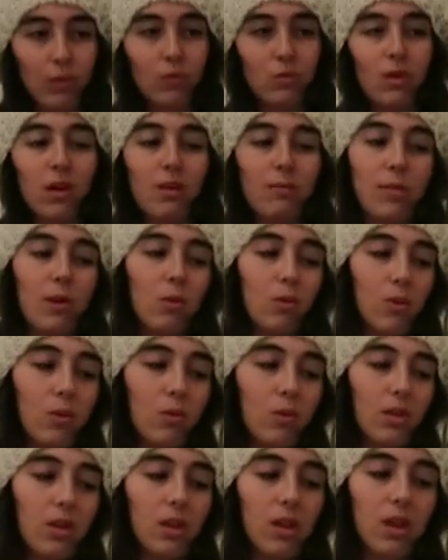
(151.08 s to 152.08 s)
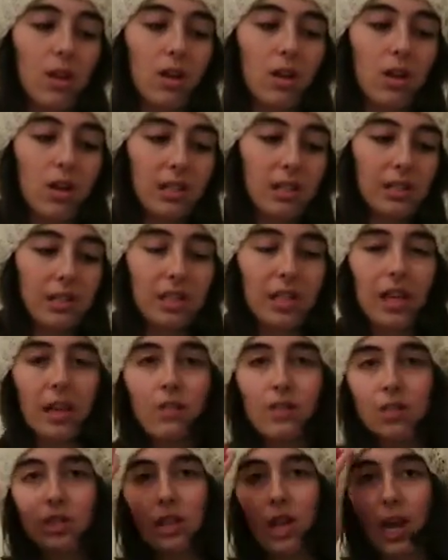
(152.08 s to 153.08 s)
I would recommend one with
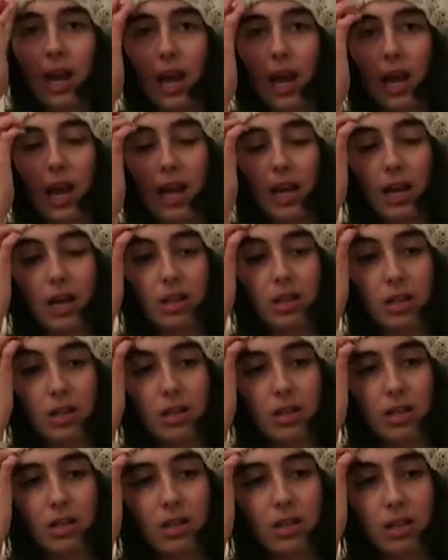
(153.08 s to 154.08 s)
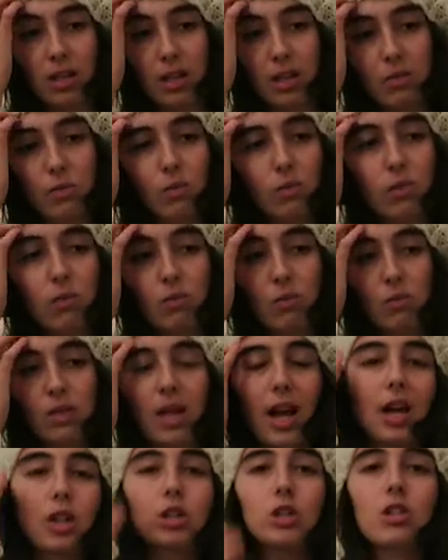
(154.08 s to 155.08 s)
sleeves. And this one was
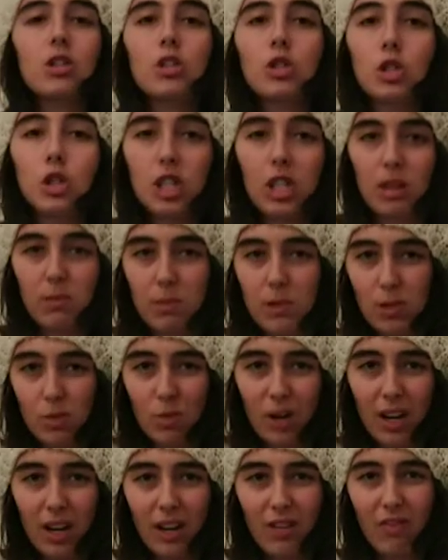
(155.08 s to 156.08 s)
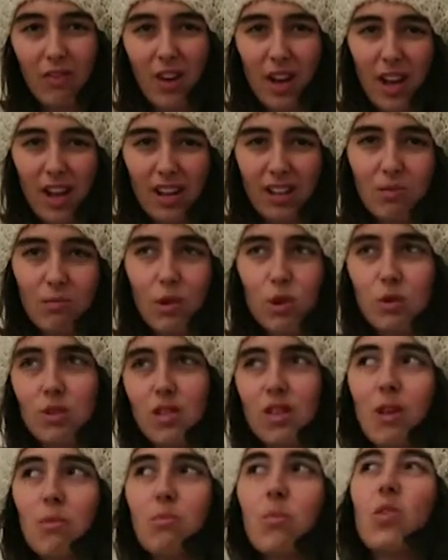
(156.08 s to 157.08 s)
actually the cheapest one I could find. Most
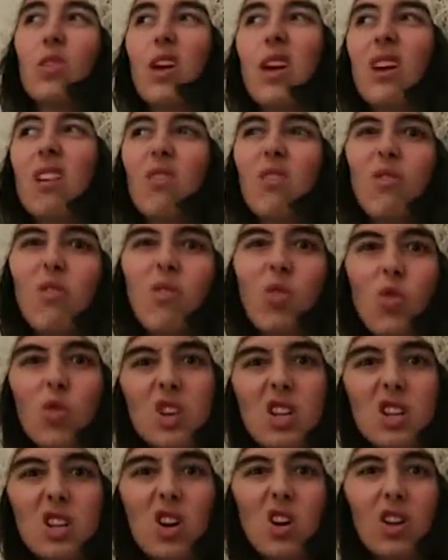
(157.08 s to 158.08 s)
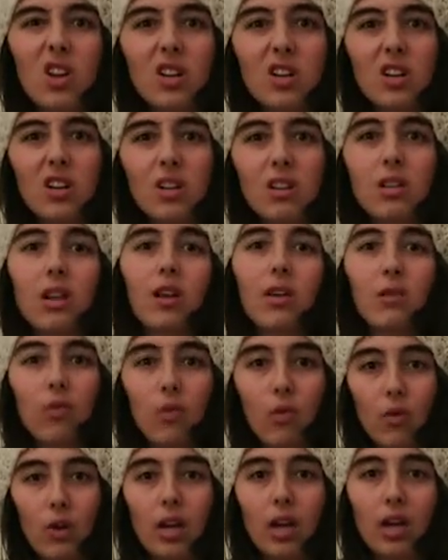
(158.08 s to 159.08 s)
of them were like $40, like
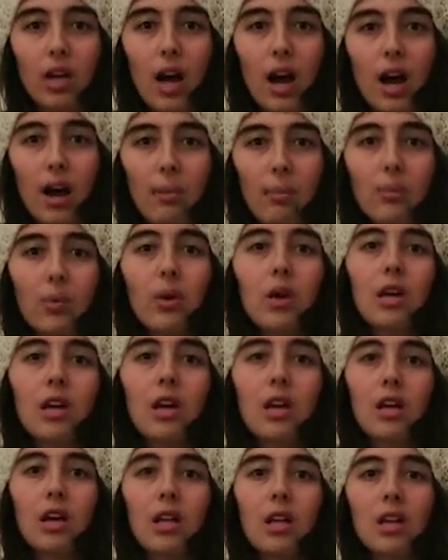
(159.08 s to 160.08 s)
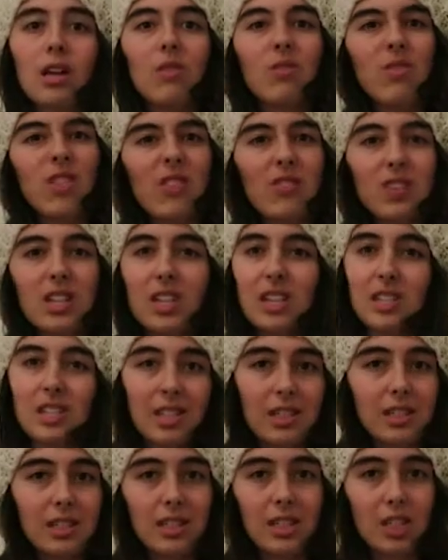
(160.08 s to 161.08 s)
40 and up, like $50,
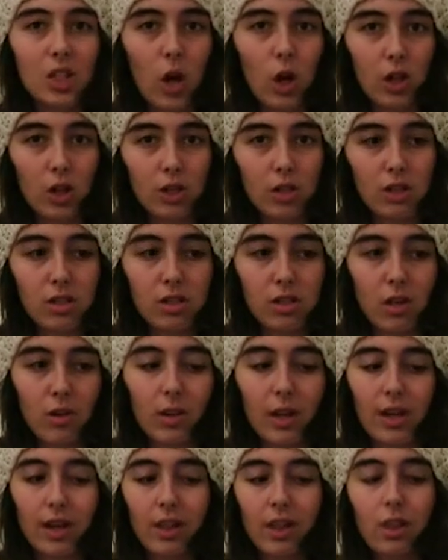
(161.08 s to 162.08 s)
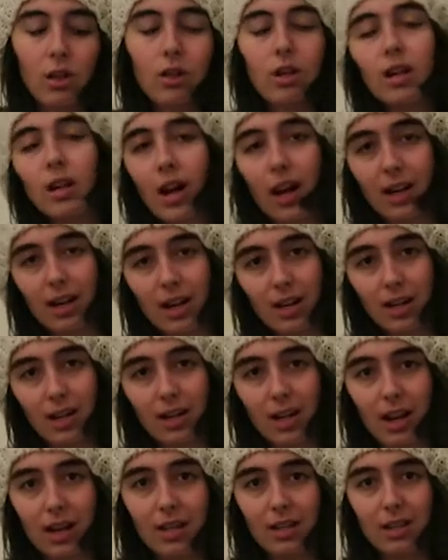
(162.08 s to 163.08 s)
$60, so like
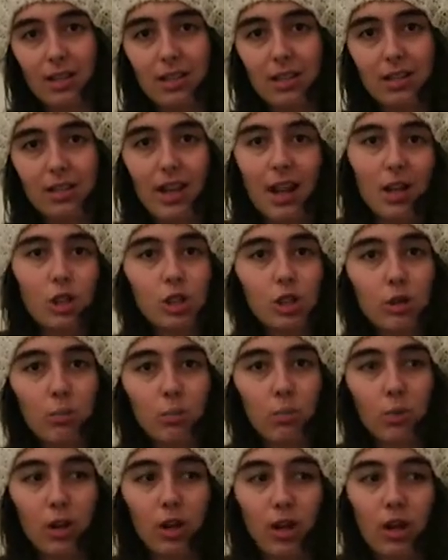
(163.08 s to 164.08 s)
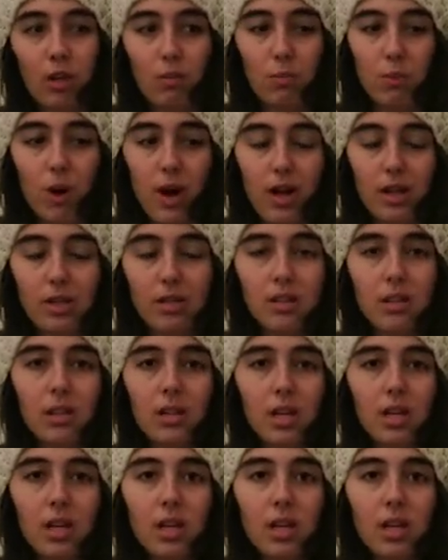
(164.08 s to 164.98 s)
$39.99 is actually a pretty good price.